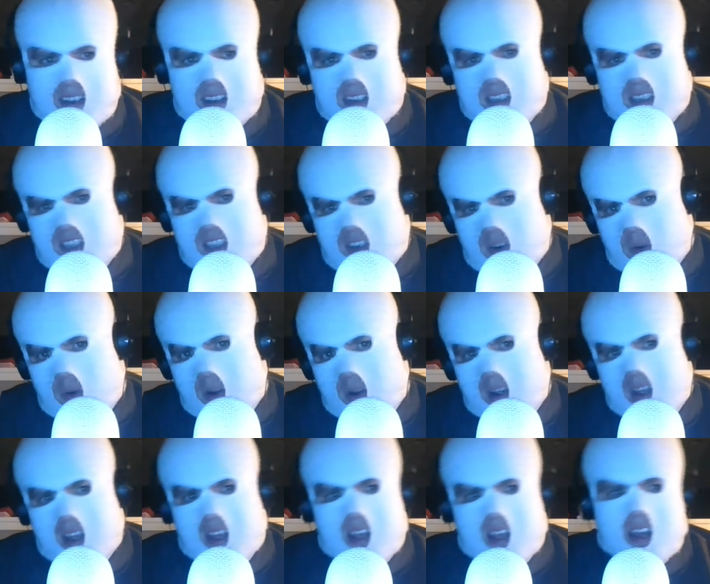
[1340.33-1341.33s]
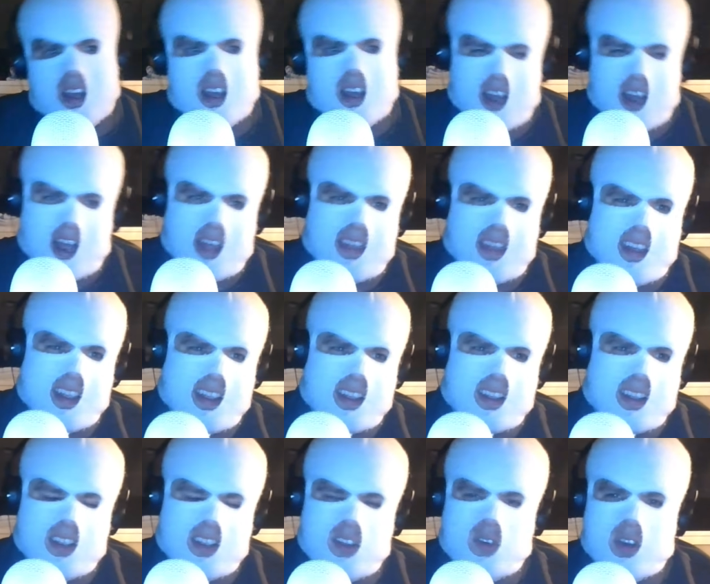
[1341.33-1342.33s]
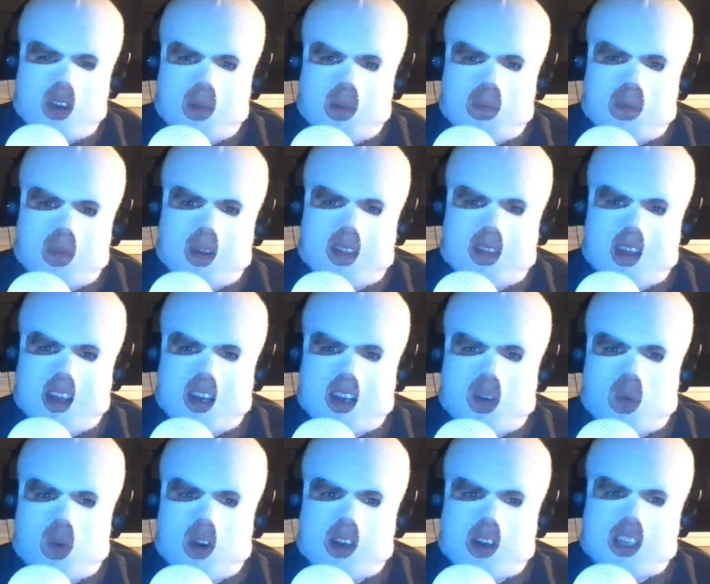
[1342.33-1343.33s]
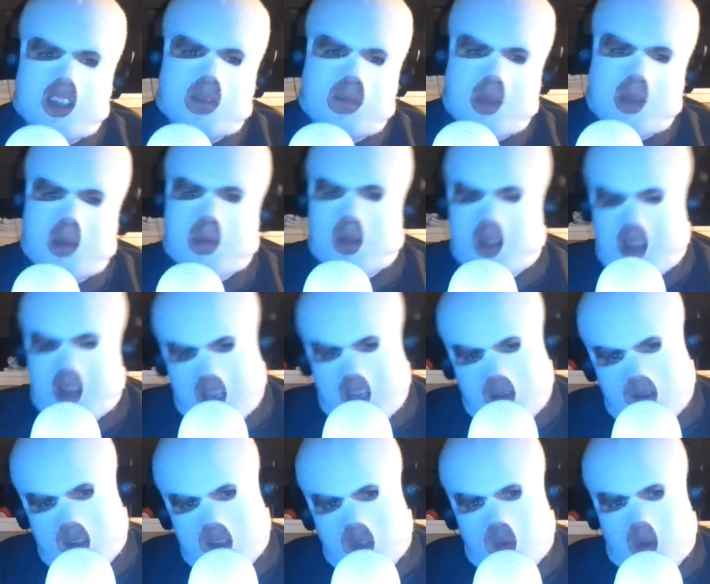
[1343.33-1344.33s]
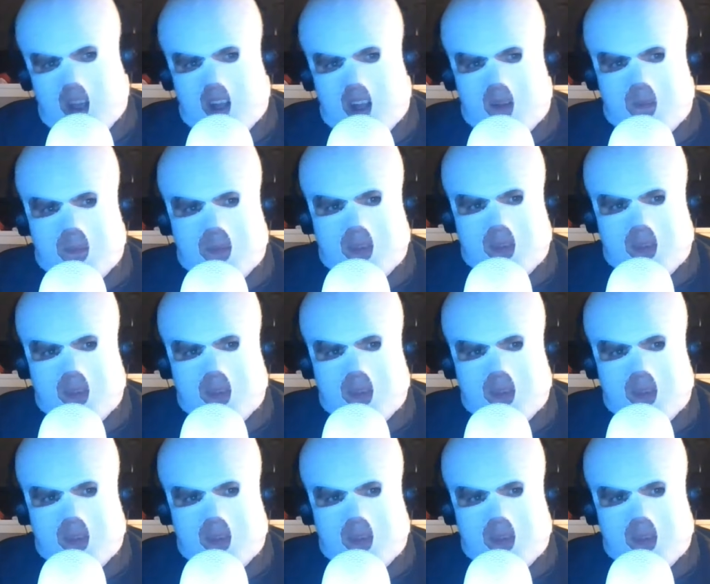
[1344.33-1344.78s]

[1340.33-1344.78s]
So I think you could put that towards if people like you as well.